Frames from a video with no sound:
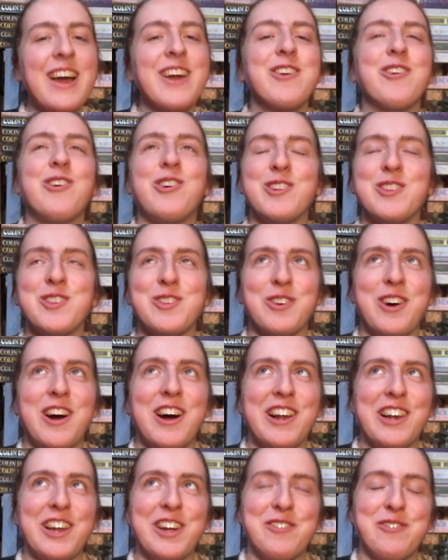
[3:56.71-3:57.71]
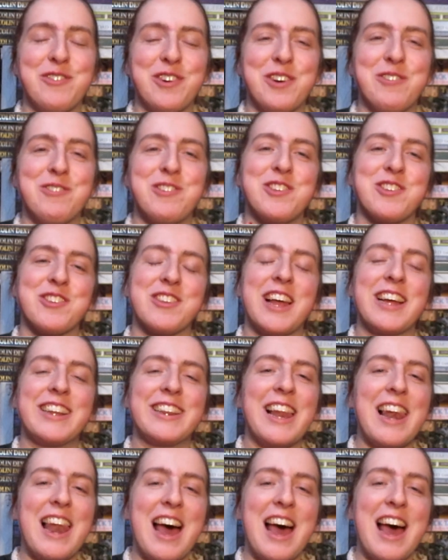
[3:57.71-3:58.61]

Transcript: And also a highlight for her was just like the